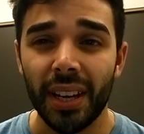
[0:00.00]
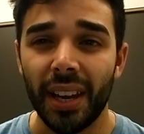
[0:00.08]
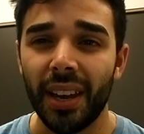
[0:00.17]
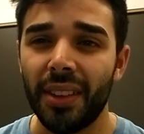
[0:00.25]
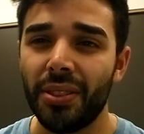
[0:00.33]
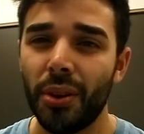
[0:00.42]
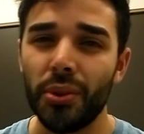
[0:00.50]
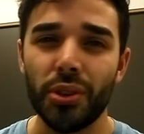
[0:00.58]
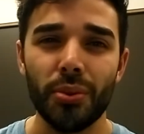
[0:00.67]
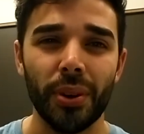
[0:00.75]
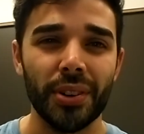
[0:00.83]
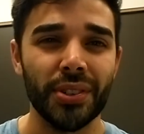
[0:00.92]
and those
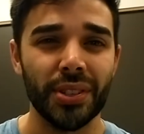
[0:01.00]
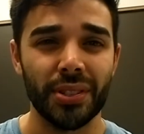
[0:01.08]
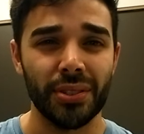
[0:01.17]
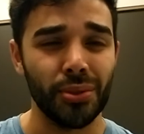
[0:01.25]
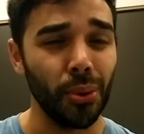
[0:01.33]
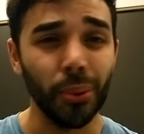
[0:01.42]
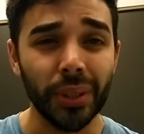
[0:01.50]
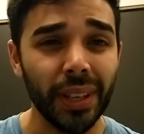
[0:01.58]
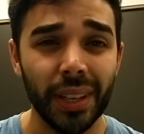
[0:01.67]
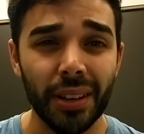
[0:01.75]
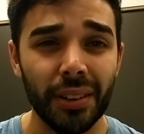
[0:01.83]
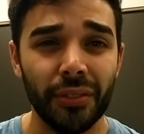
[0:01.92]
who are solely
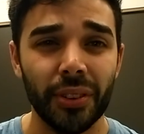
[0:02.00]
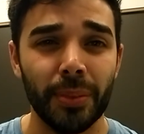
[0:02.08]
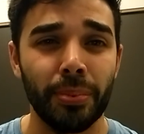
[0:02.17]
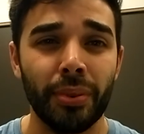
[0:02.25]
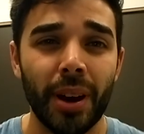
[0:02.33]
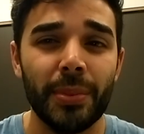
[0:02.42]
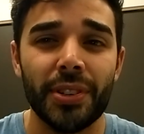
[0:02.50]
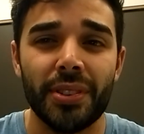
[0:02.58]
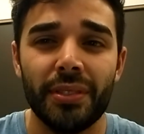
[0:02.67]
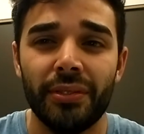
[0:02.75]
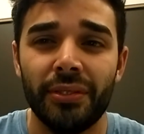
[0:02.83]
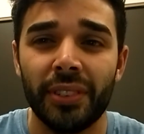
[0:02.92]
here for the premise
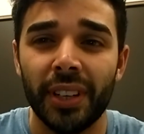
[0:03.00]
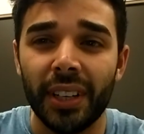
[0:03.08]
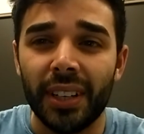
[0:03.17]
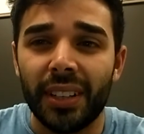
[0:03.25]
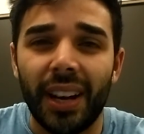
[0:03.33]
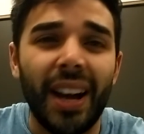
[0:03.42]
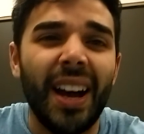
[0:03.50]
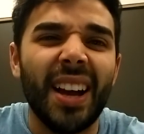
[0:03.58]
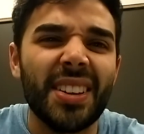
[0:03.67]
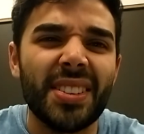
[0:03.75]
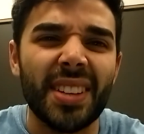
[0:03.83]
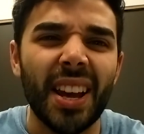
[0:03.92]
of a
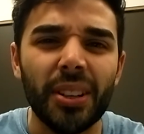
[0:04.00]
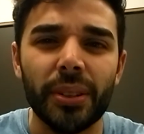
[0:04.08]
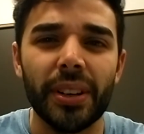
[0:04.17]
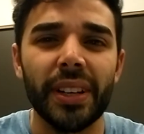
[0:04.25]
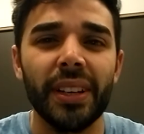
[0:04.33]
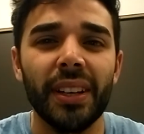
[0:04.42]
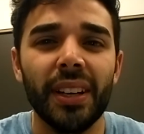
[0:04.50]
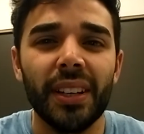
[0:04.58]
high salary.